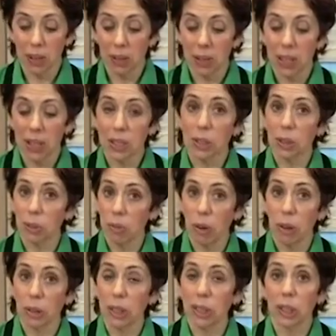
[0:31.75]
So this is
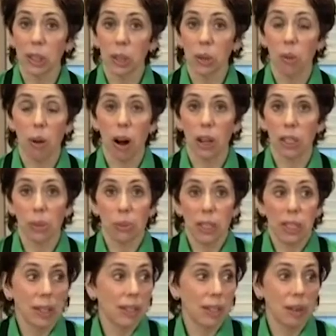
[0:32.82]
roasted squash,
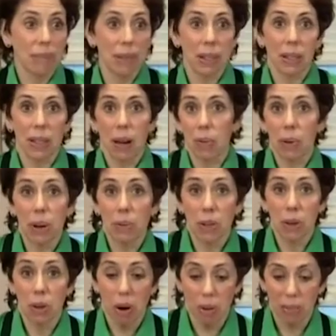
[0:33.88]
which is something that we
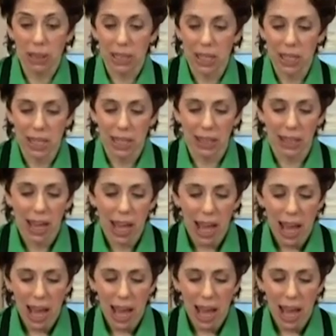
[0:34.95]
would normally eat.